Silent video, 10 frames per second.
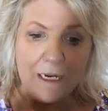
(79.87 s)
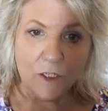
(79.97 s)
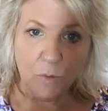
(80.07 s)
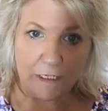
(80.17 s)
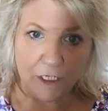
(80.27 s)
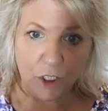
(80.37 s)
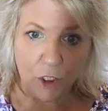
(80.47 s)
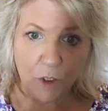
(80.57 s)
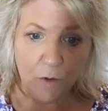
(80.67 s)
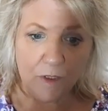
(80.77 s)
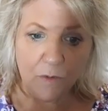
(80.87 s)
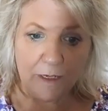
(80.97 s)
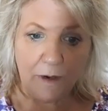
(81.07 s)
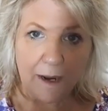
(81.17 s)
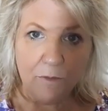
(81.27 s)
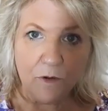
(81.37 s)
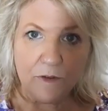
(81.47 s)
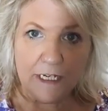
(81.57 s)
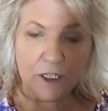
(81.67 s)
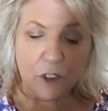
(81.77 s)
22 was when I
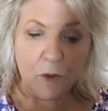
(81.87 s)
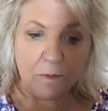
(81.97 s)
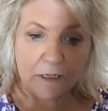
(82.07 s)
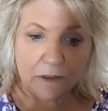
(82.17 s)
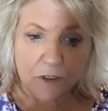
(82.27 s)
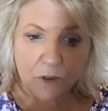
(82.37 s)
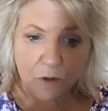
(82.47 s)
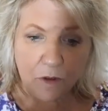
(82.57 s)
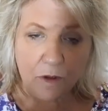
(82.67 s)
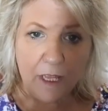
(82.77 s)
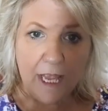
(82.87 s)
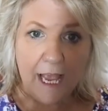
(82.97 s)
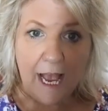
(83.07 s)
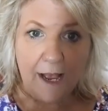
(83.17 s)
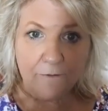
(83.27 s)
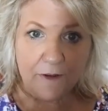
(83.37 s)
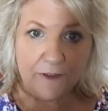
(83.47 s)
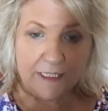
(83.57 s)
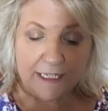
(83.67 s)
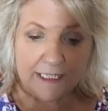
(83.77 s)
moved into middle school, 5th,
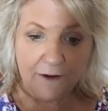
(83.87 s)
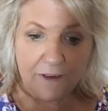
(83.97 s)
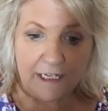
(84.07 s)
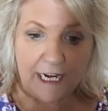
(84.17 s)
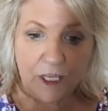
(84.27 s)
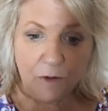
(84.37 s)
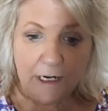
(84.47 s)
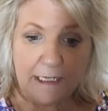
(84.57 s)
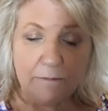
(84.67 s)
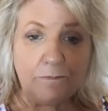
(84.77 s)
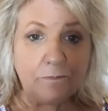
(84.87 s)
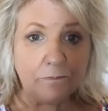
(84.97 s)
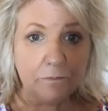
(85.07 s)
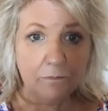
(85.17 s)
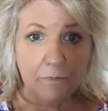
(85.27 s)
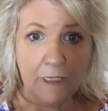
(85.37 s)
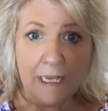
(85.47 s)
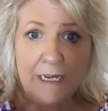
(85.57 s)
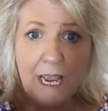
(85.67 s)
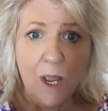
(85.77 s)
6th, 7th, and 8th grade.
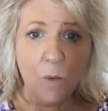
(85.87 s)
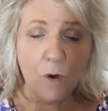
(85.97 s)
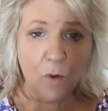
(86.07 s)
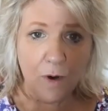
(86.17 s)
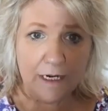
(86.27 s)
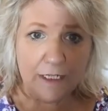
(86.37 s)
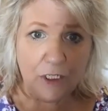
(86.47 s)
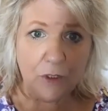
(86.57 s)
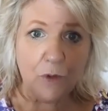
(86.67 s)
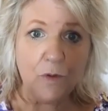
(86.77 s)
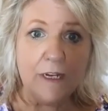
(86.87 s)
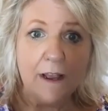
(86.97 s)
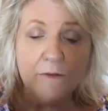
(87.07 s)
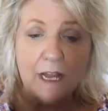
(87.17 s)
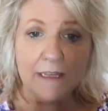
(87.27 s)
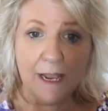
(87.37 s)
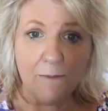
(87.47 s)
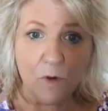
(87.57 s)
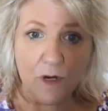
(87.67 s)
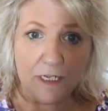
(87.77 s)
And now we're going to delve a lot
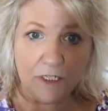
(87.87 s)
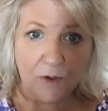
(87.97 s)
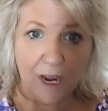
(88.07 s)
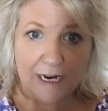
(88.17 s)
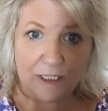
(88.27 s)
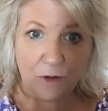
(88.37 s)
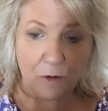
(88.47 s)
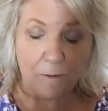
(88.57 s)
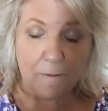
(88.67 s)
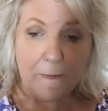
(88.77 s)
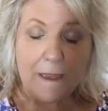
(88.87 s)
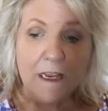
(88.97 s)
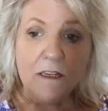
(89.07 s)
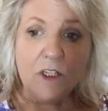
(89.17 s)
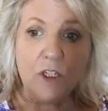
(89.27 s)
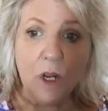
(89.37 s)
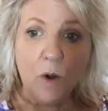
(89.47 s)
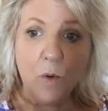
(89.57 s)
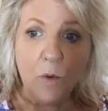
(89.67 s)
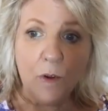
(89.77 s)
more into high school.
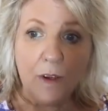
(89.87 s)
So